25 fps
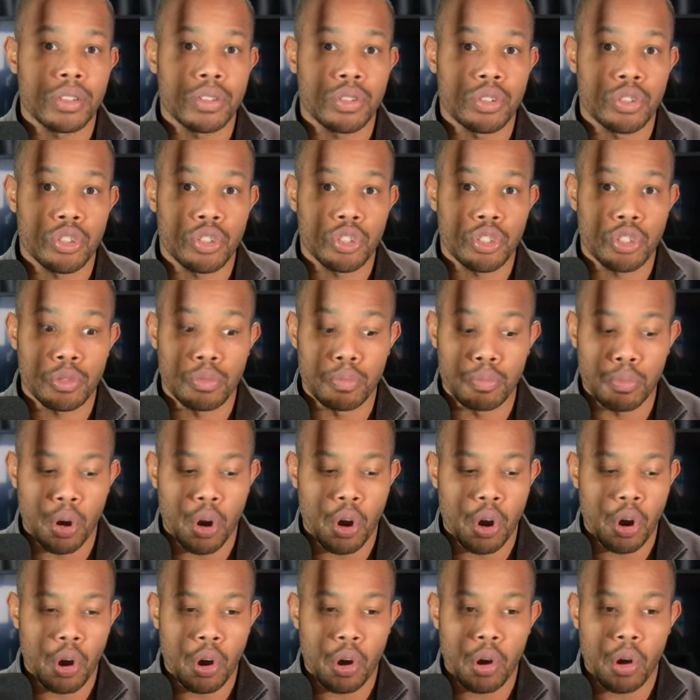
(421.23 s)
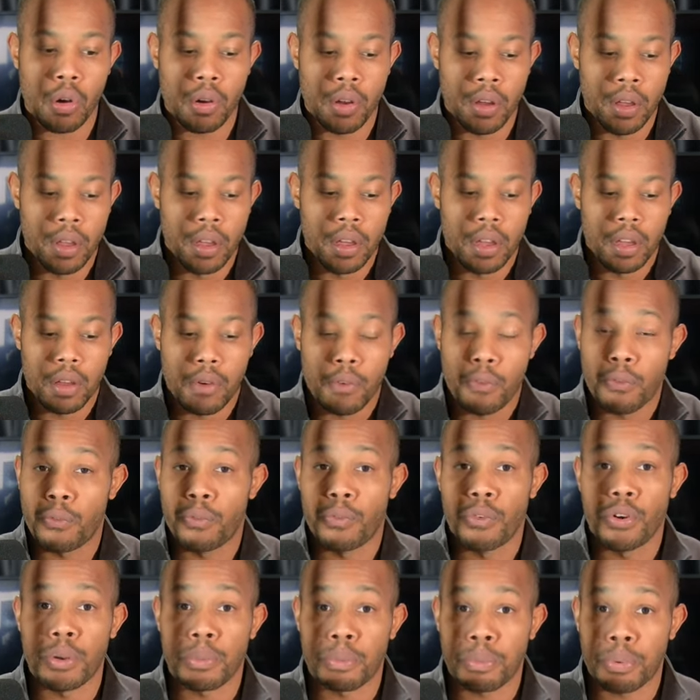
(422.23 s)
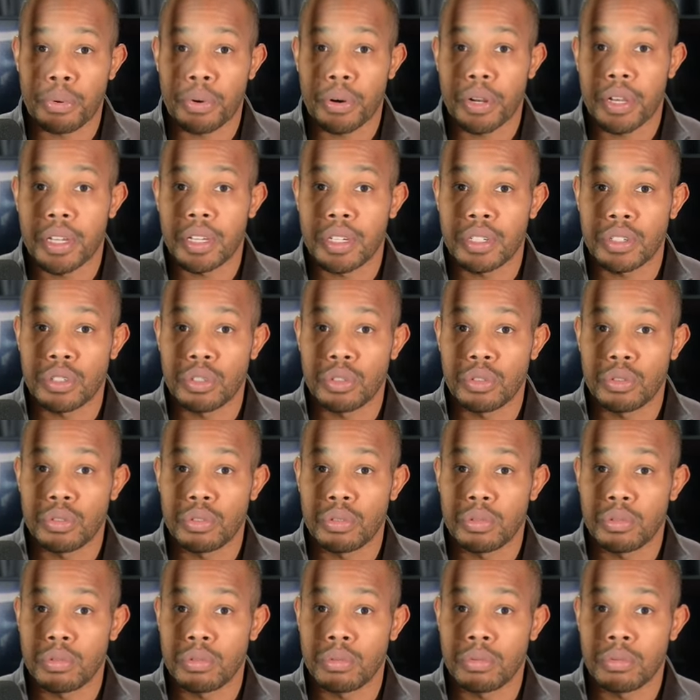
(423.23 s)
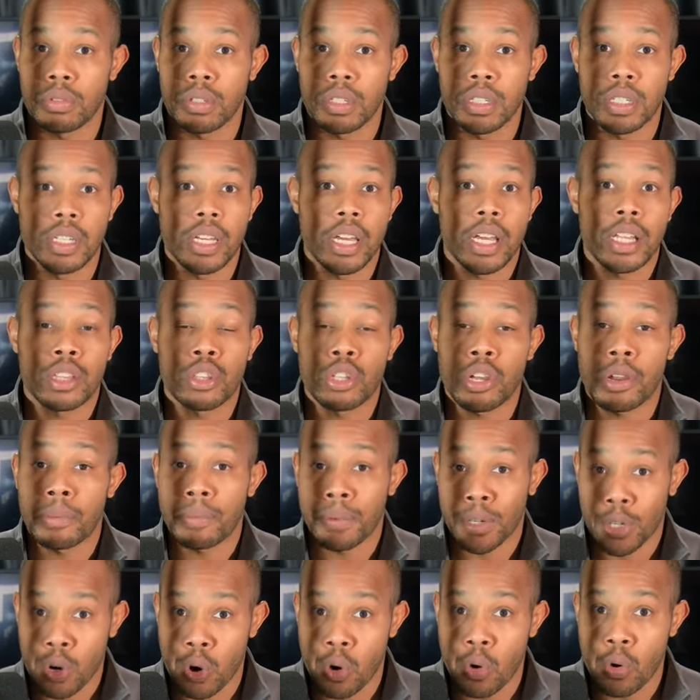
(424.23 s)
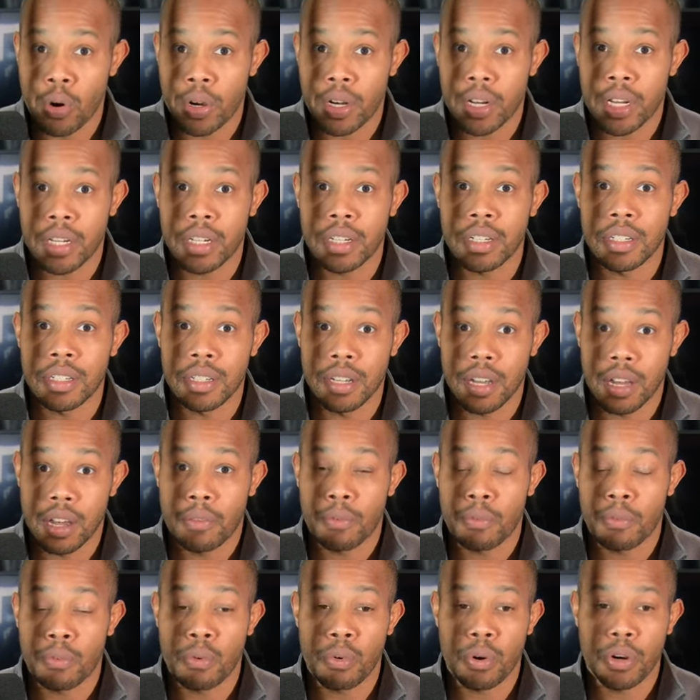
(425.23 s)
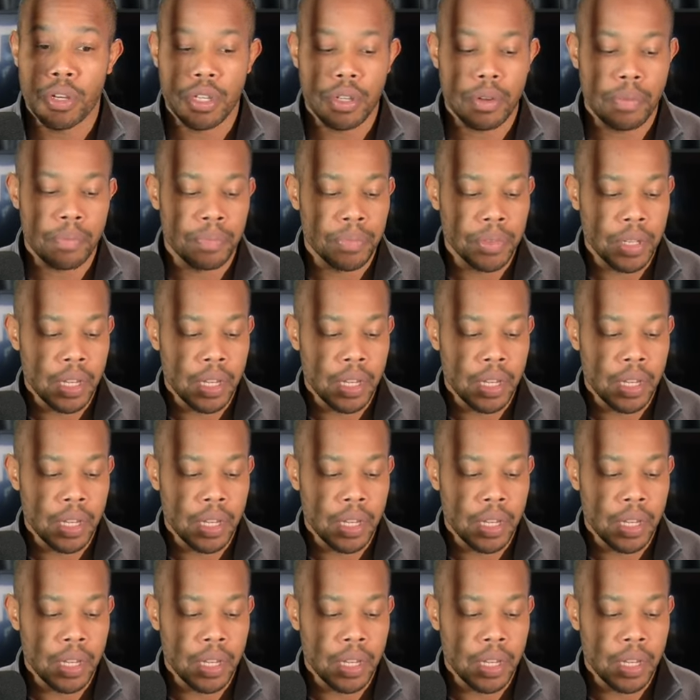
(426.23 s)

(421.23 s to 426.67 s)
small, footprint to get that recording done for you.